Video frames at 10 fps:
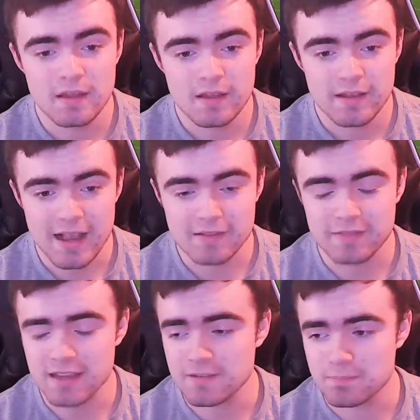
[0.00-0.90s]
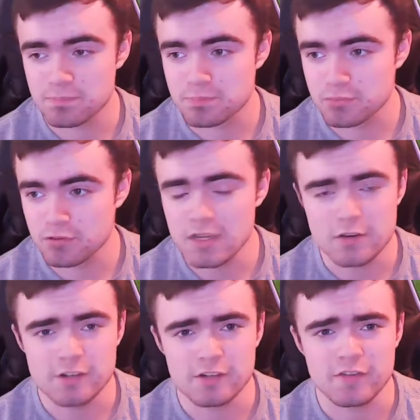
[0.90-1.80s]
That's a pretty
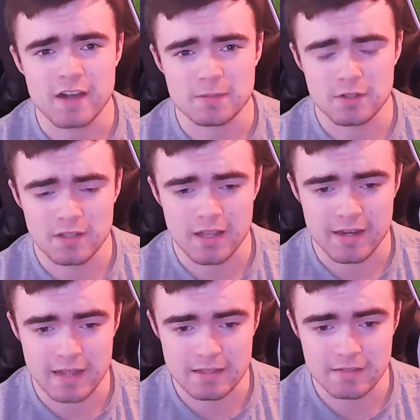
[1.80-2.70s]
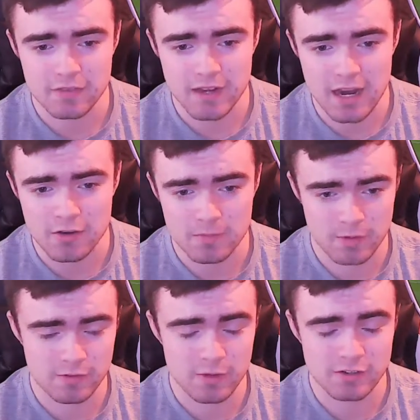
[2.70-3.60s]
crazy fact, I'm not gonna lie. I didn't think
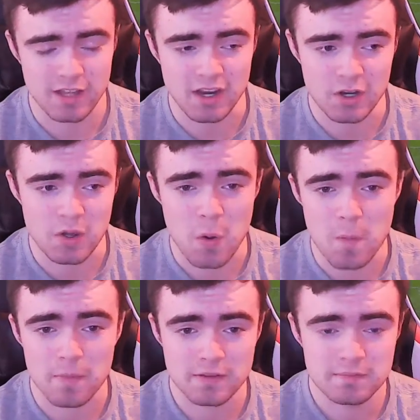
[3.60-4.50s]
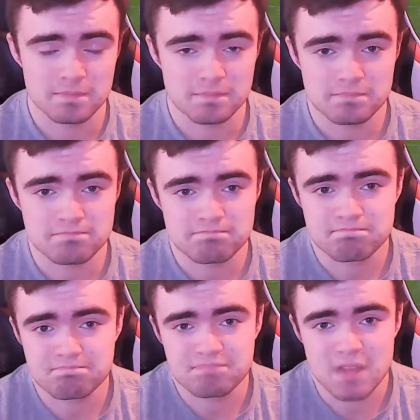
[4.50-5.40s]
Accrington were actually that good at home, but
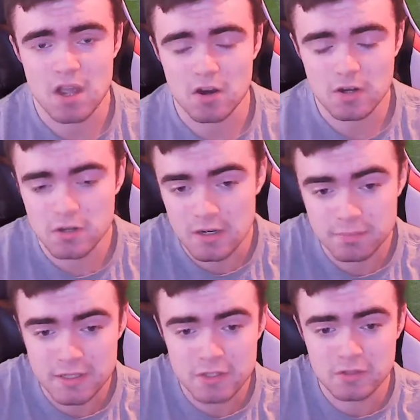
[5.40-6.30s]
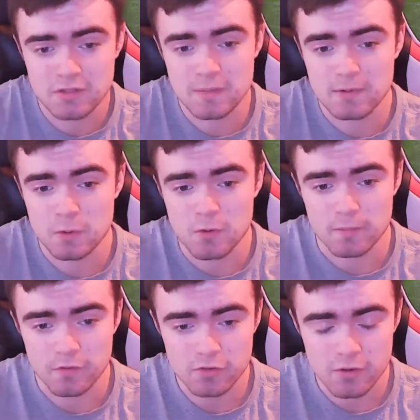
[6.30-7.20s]
they are good. They're a pretty good team at
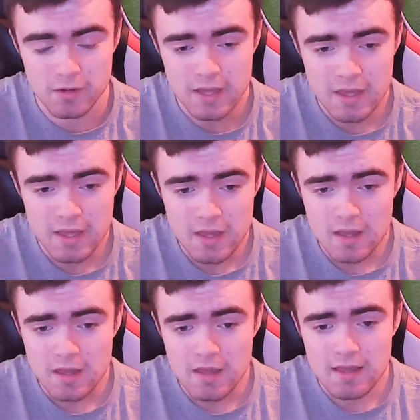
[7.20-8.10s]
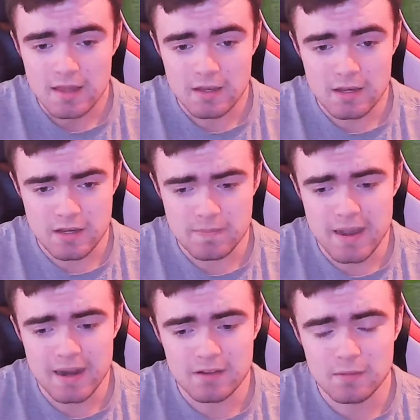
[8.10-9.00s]
home, so you're
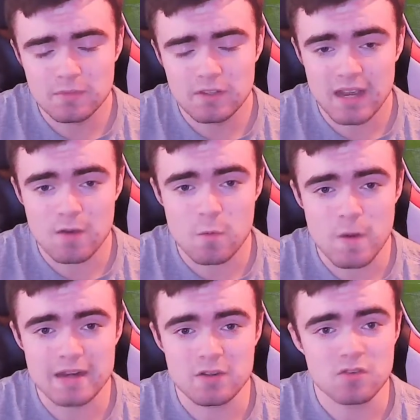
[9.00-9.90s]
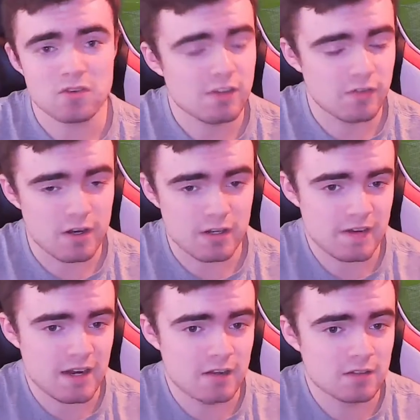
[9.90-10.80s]
banking on them to get a win or at least
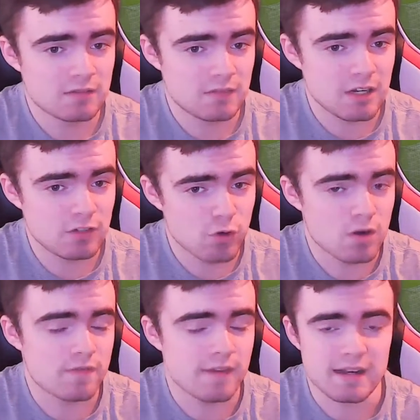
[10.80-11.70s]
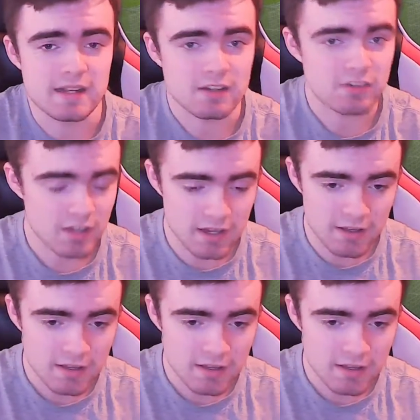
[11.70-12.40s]
a draw at the very least here.